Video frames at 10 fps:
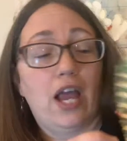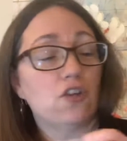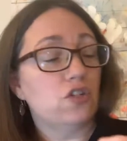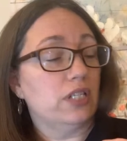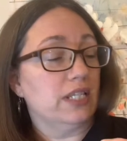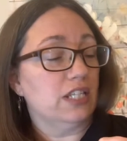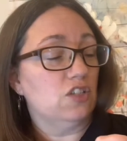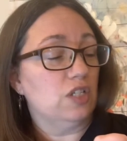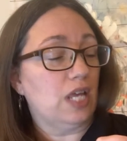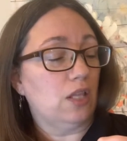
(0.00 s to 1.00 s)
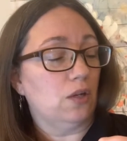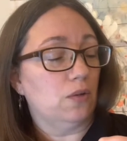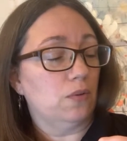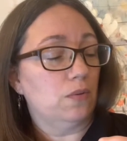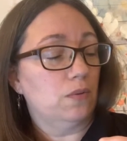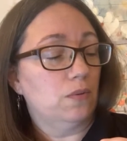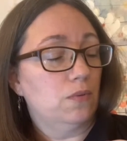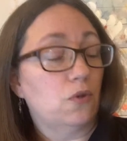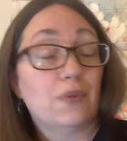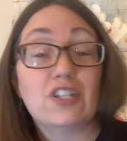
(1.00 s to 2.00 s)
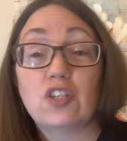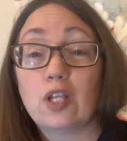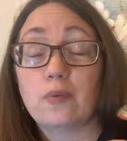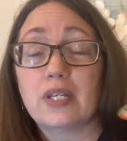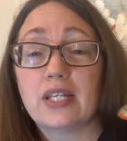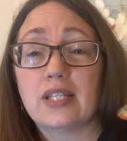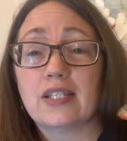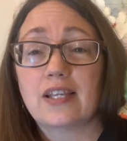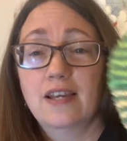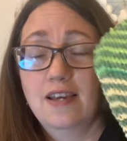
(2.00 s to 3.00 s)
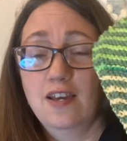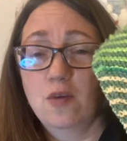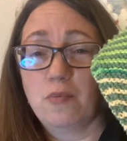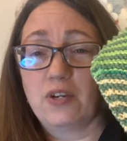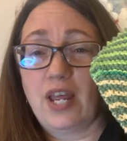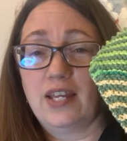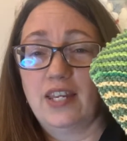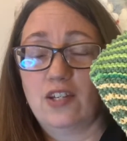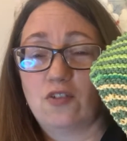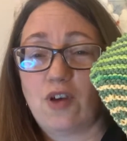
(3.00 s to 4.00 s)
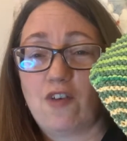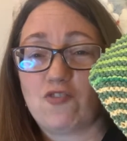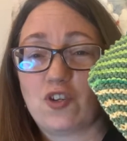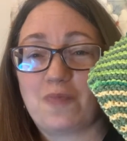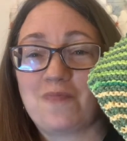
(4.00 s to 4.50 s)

Actually, this yellow is Bernat Handicrafter.